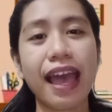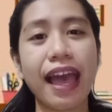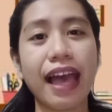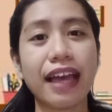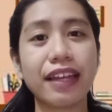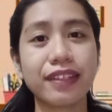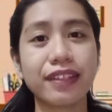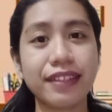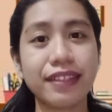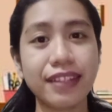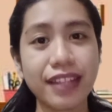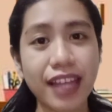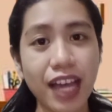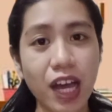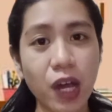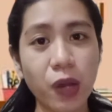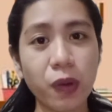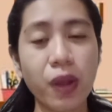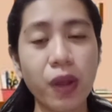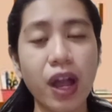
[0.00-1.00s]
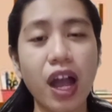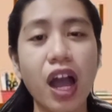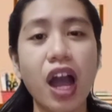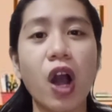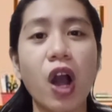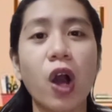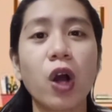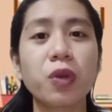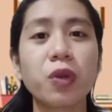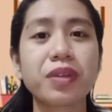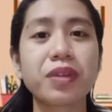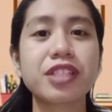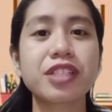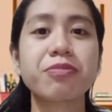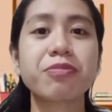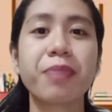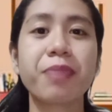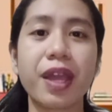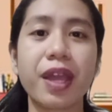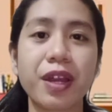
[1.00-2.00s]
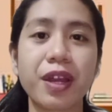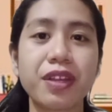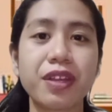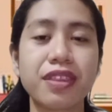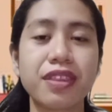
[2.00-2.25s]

and now always bear